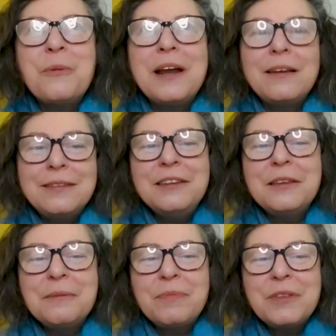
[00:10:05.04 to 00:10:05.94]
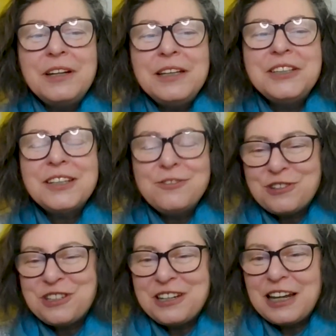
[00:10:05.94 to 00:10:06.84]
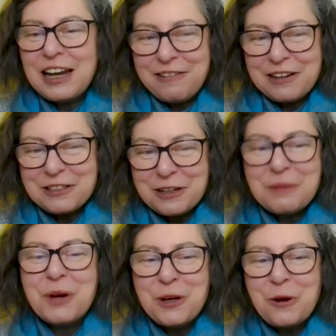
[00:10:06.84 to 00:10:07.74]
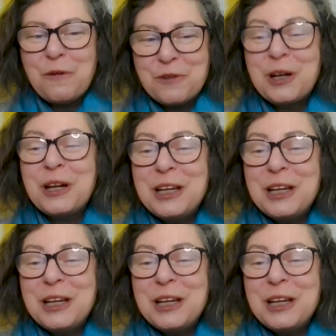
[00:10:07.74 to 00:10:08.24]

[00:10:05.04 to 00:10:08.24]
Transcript: well, I think the least interesting character in my novel